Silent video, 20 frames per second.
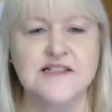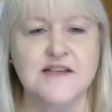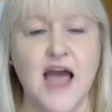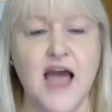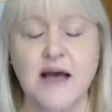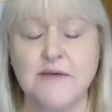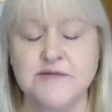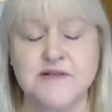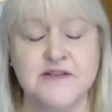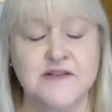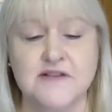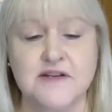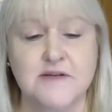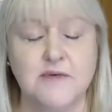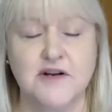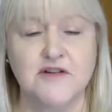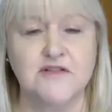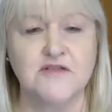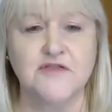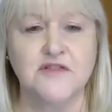an absolutely
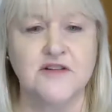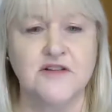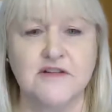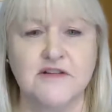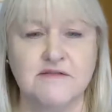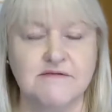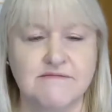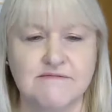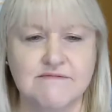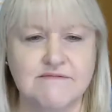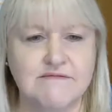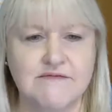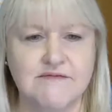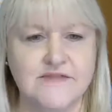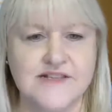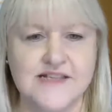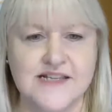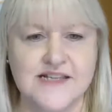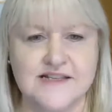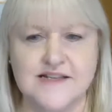wonderful
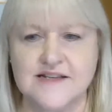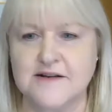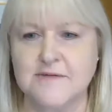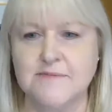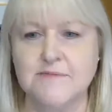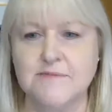system.